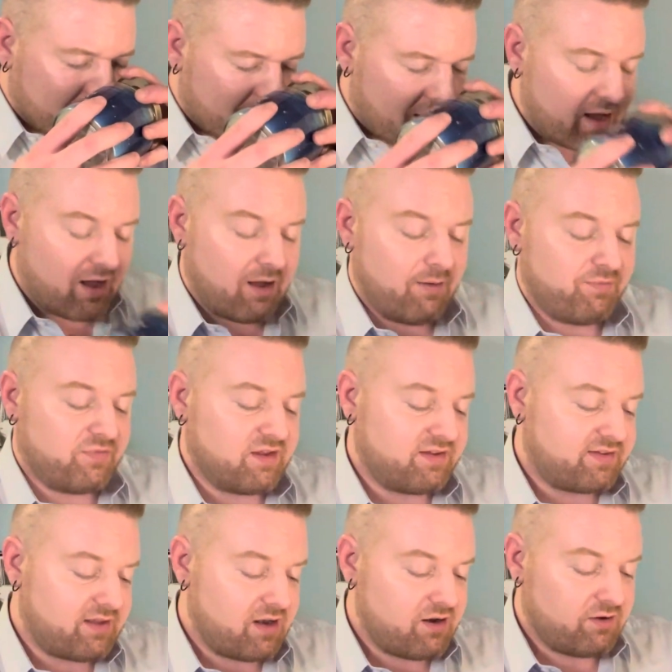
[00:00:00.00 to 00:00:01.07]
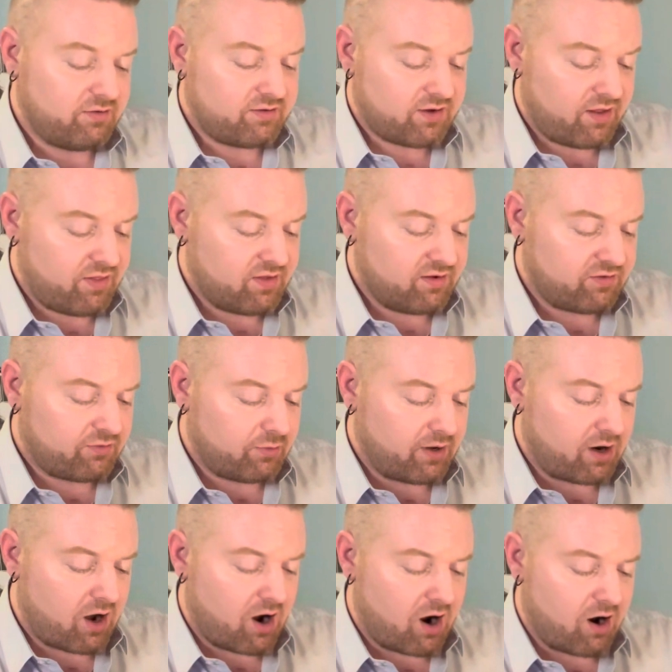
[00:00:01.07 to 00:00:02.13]
Um, the scent notes on this one
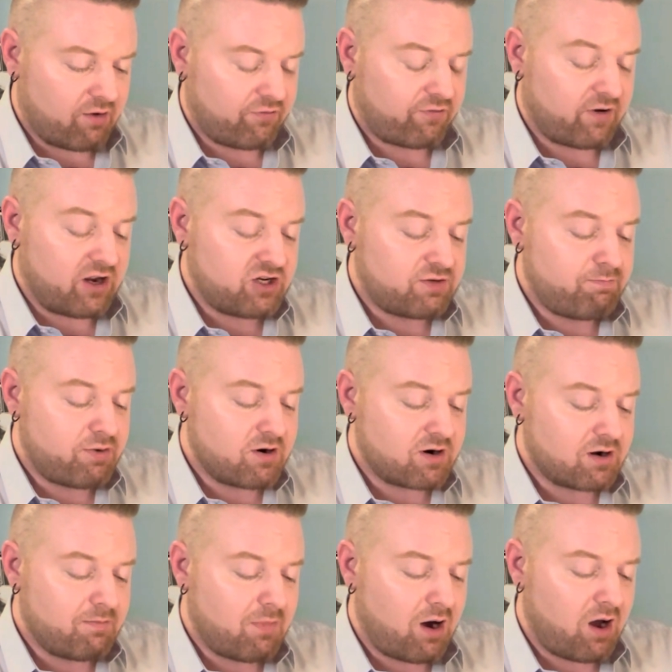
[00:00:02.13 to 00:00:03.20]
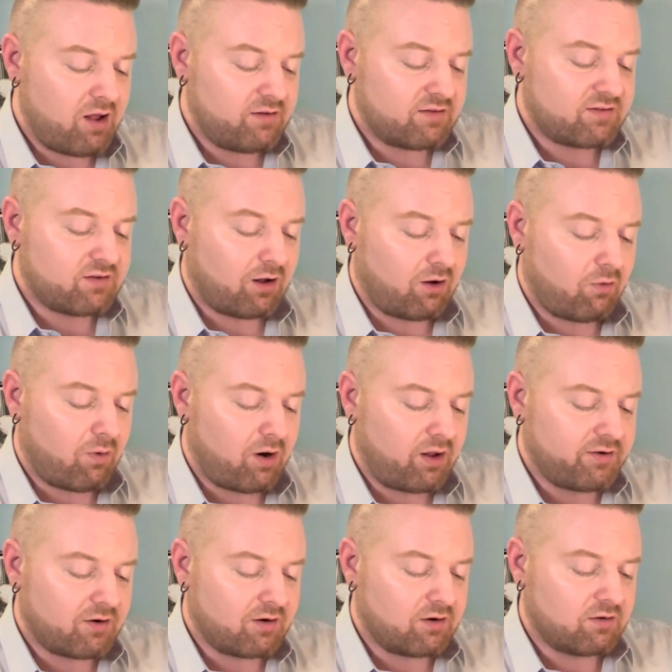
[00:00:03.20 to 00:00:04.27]
are fresh bergamot,
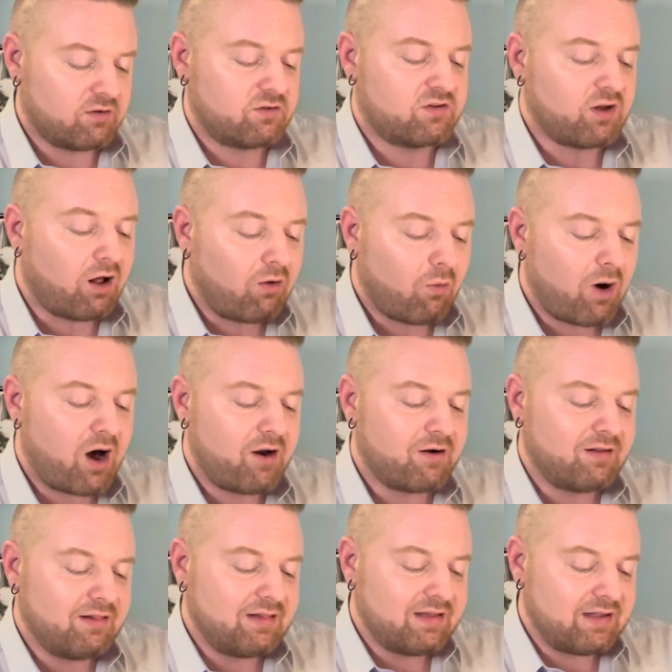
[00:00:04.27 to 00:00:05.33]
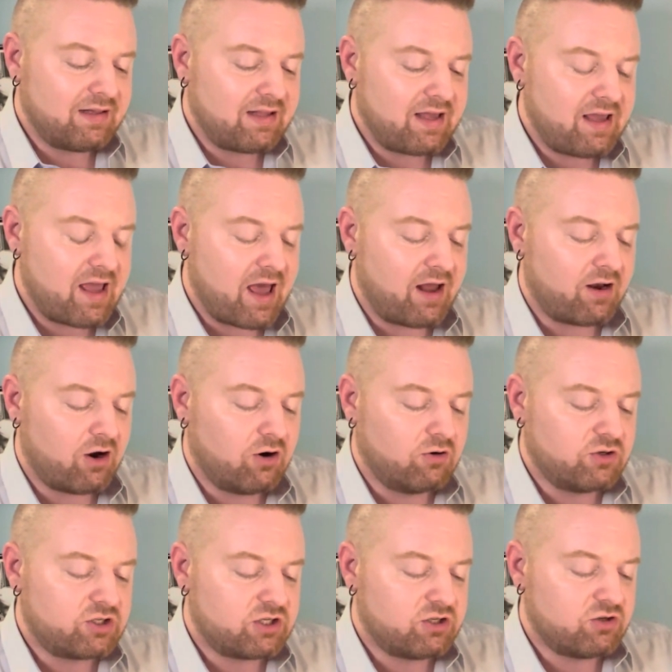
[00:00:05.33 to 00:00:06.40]
saltwater, saltwater lily, and
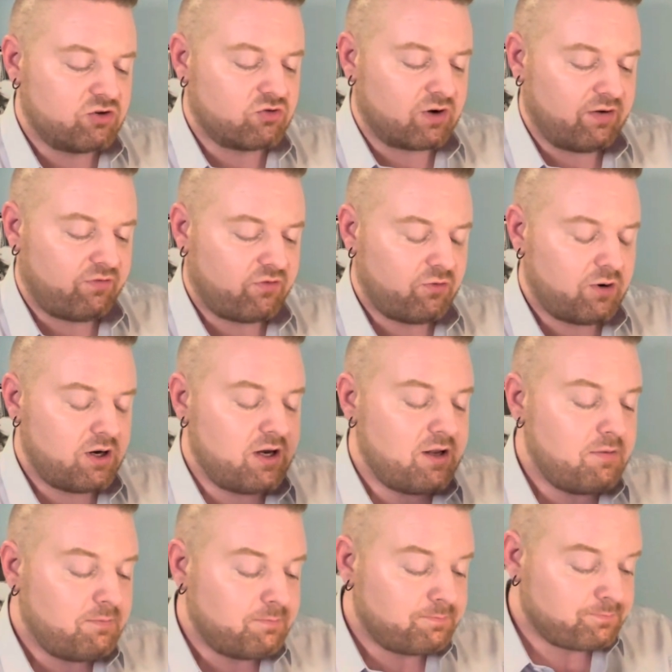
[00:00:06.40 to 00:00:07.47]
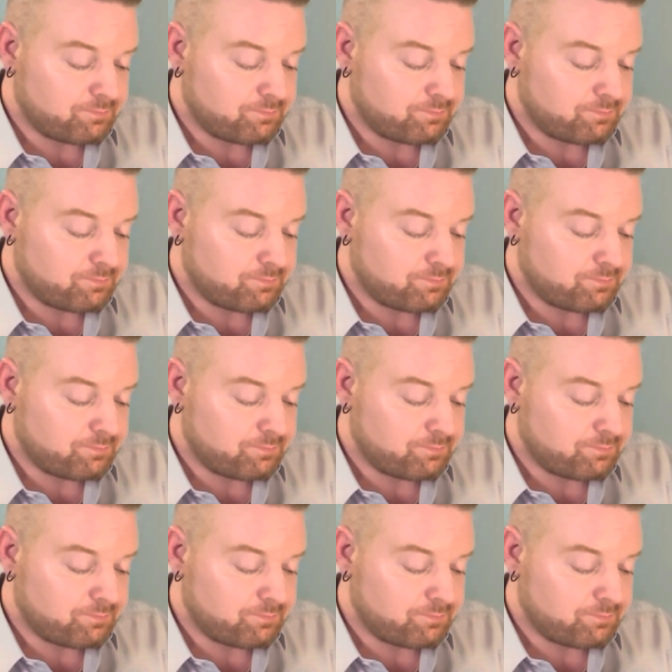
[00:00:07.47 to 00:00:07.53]
ocean driftwood.